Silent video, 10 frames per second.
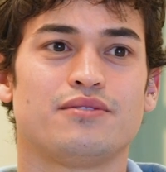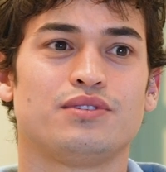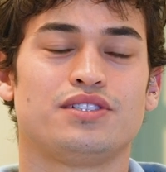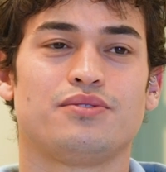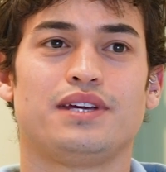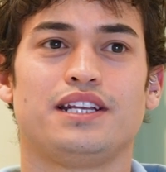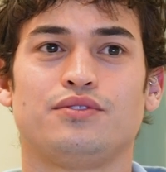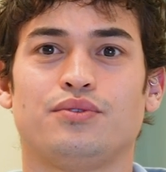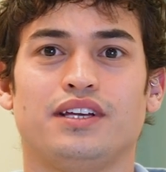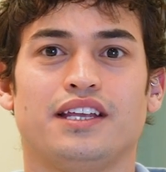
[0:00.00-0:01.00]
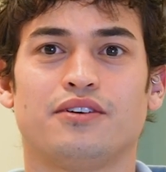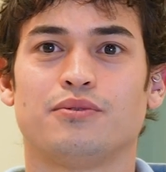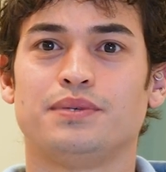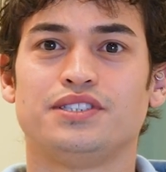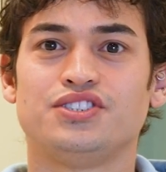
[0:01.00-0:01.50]
I was already doing like
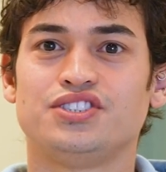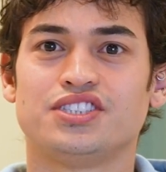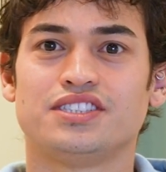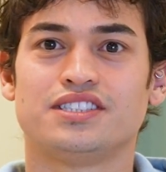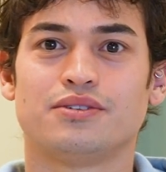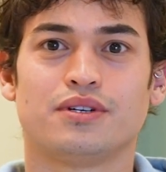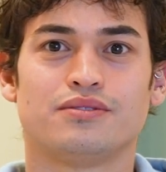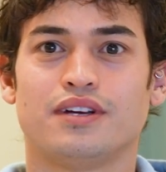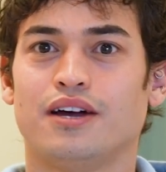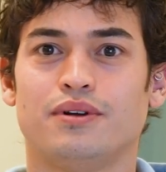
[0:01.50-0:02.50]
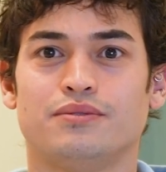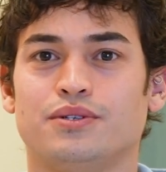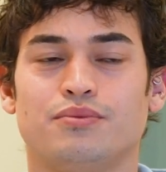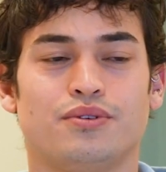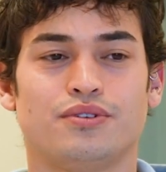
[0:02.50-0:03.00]
competitions around
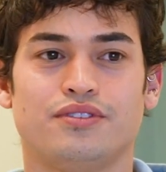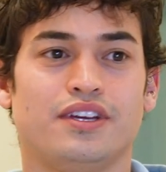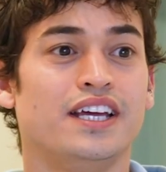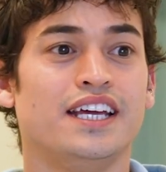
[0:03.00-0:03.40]
the world.